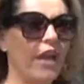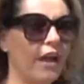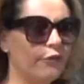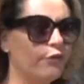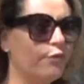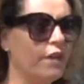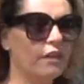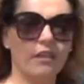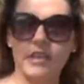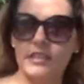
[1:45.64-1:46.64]
have to
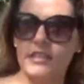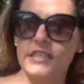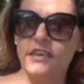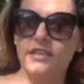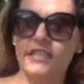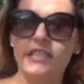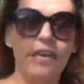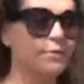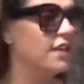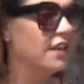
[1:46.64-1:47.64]
make the necessary
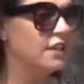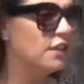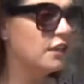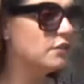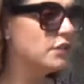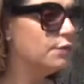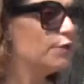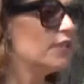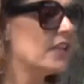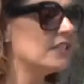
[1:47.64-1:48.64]
steps, not only to
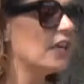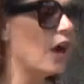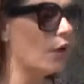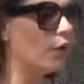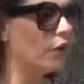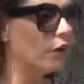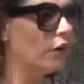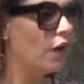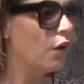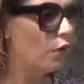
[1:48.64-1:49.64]
protect our
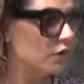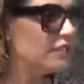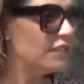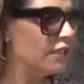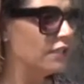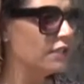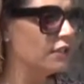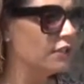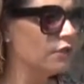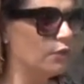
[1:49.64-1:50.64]
own
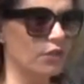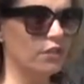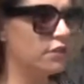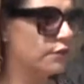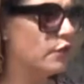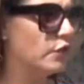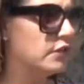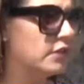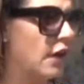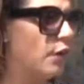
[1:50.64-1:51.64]
citizens, which is of
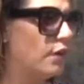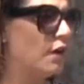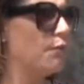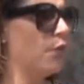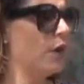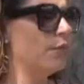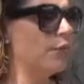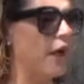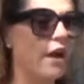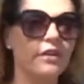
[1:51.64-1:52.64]
course our number one
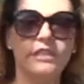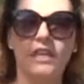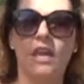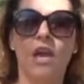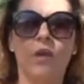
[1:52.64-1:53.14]
priority,